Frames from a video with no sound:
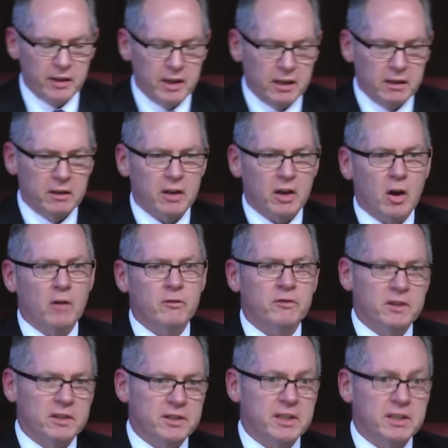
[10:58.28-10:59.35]
the
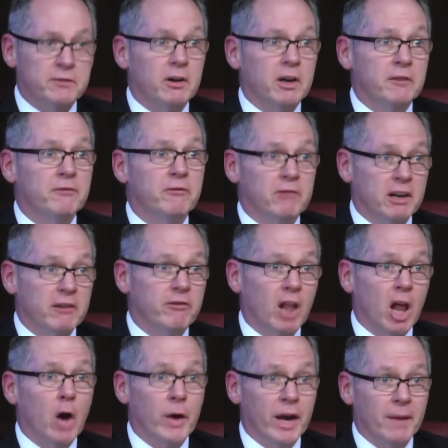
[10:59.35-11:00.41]
conference is very
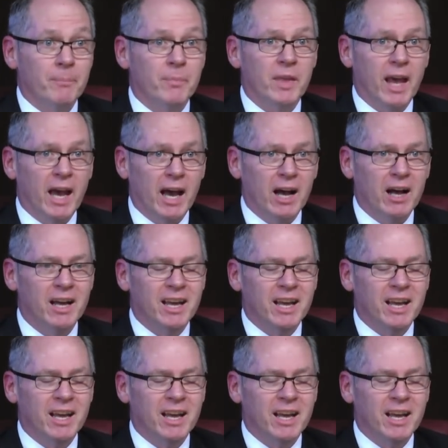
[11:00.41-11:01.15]
free-flowing now,